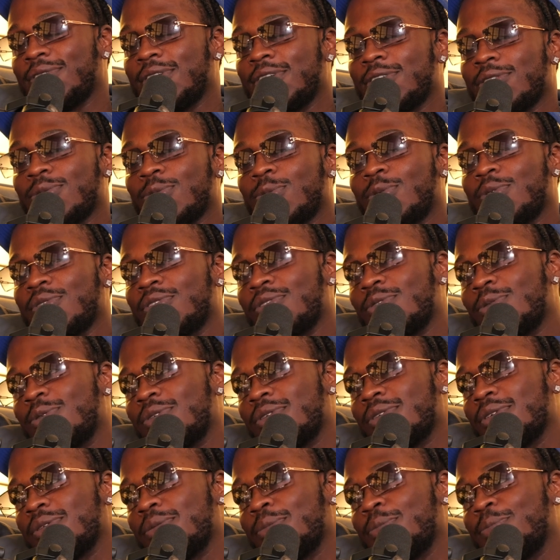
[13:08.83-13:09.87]
raised Warsaw,
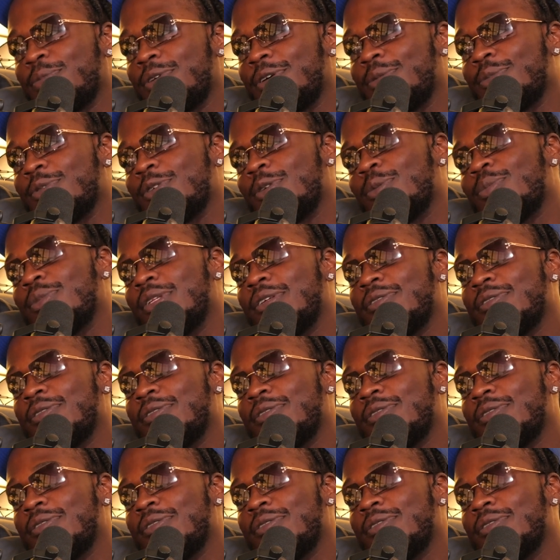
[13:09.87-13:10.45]
Birmingham